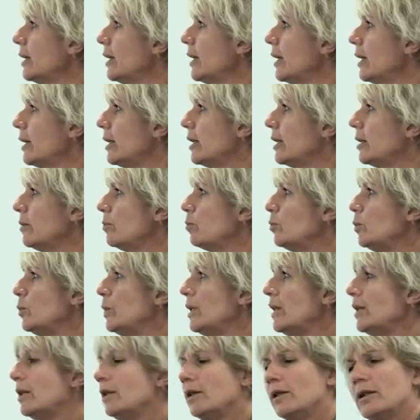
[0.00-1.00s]

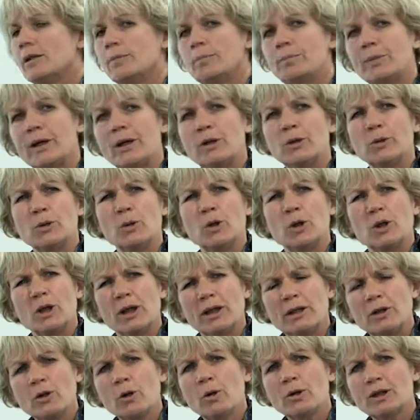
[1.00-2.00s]
but
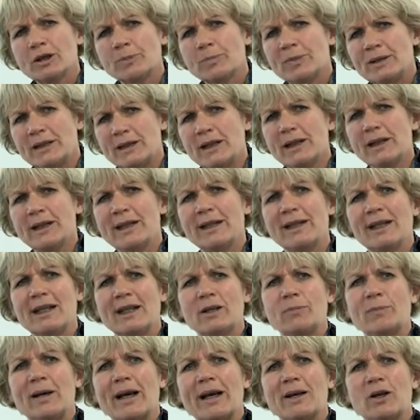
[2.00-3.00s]
not particularly
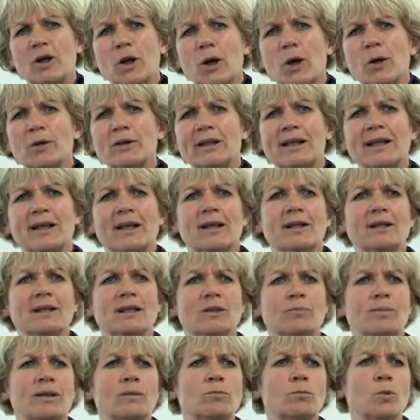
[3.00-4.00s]
about are there going
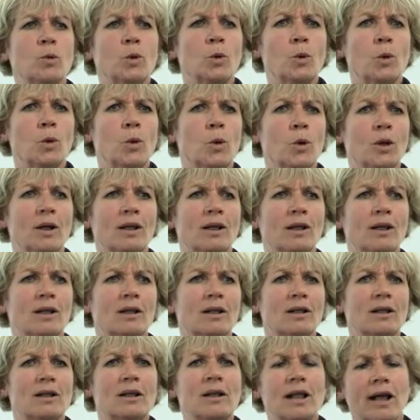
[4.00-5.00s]
to be more
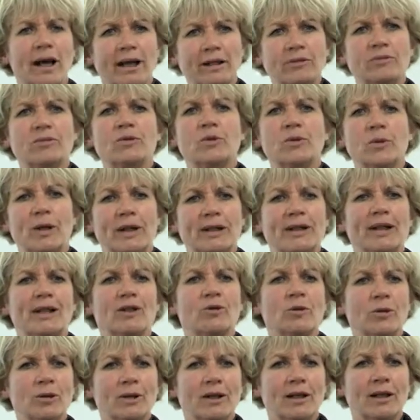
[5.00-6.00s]
life-threatening
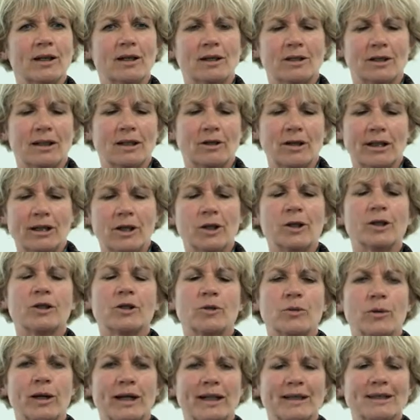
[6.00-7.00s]

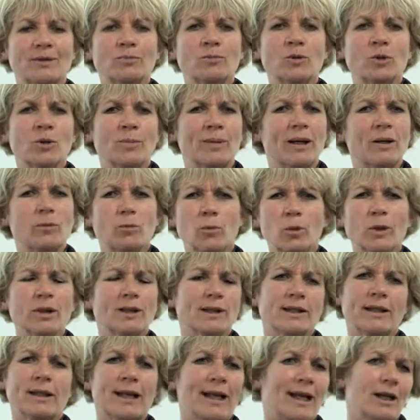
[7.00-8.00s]
earthquakes, more about what's
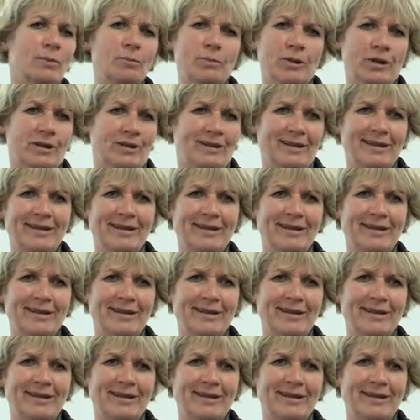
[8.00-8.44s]
going to happen.